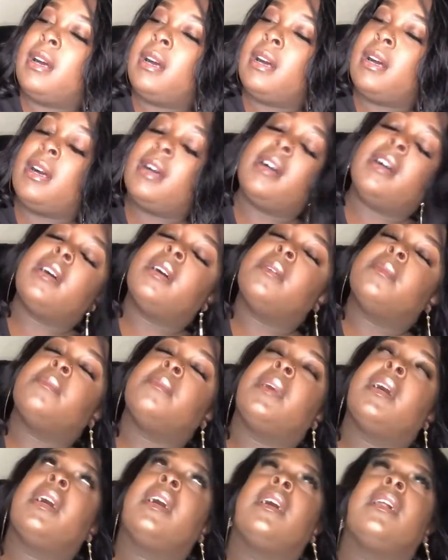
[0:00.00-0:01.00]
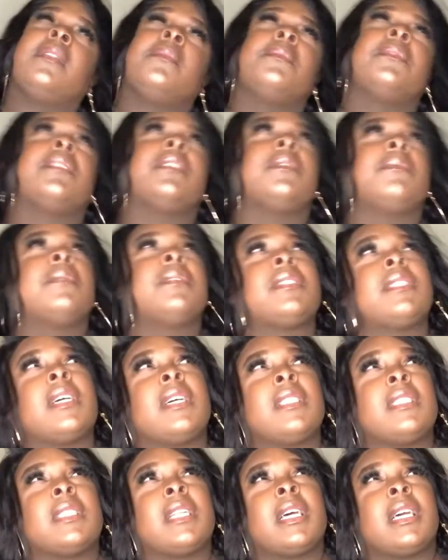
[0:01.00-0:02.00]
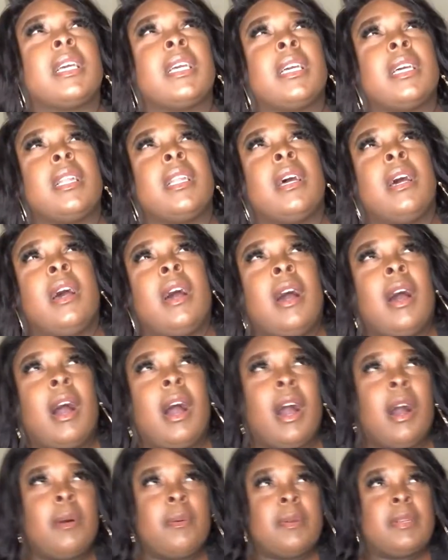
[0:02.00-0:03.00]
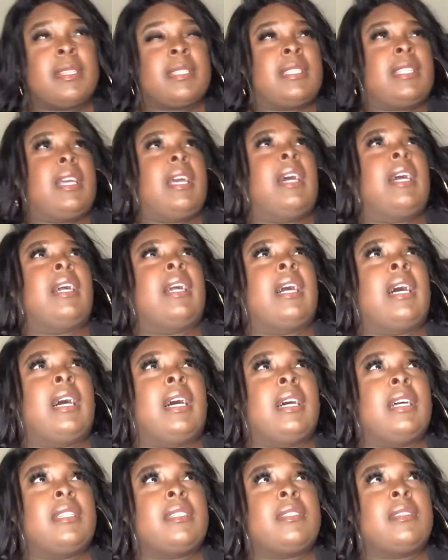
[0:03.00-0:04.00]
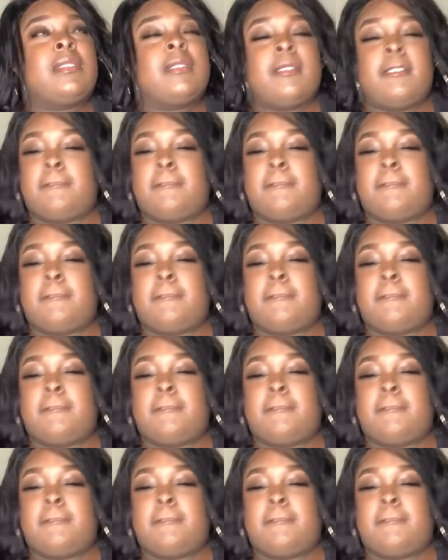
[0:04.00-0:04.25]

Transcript: Let me see, what size did I get? I want to say I got,